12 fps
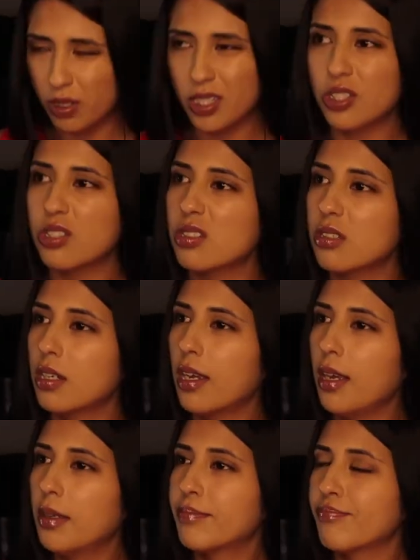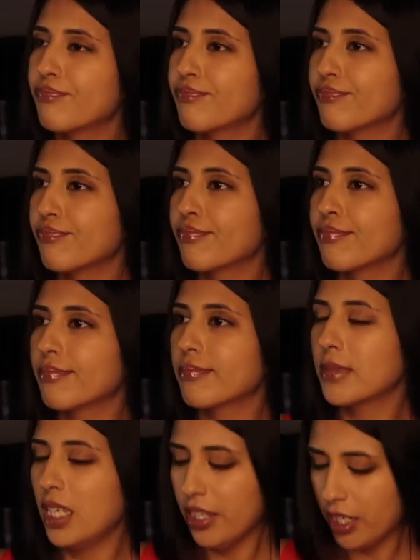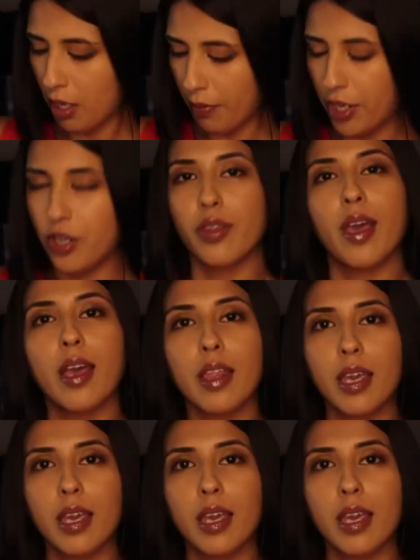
which think I might do that.